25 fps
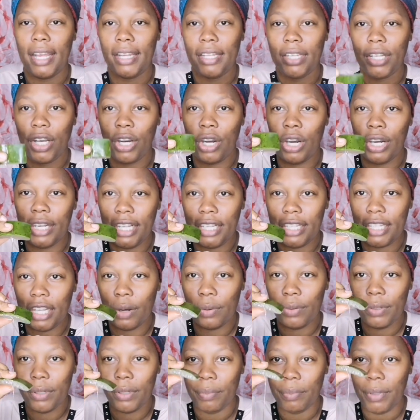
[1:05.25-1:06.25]
and cut it
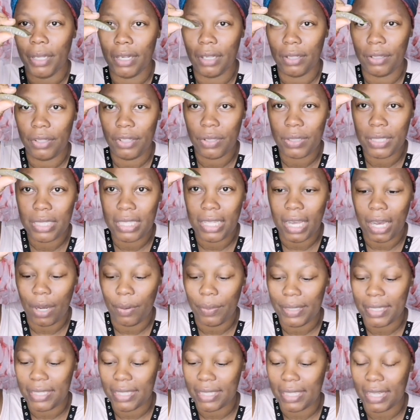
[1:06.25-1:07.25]
down the middle. You see
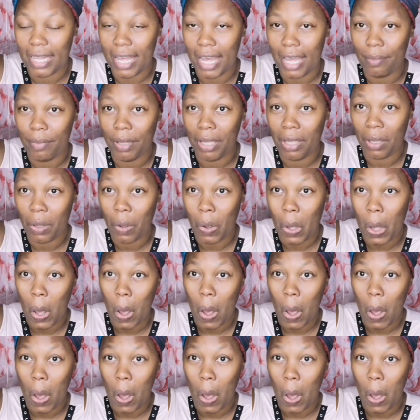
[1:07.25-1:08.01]
how it's slimy?